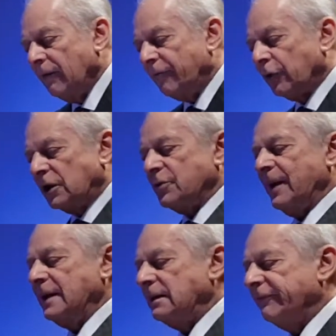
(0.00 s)
for
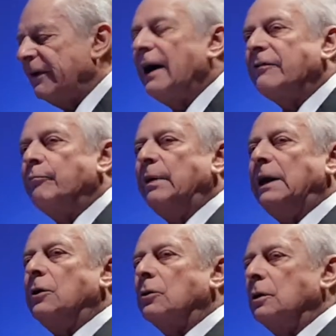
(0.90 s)
$25
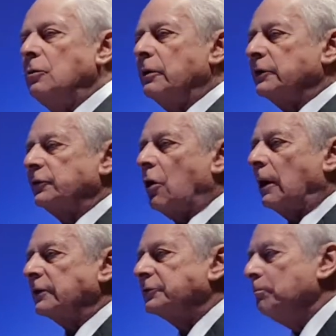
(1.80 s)
billion US.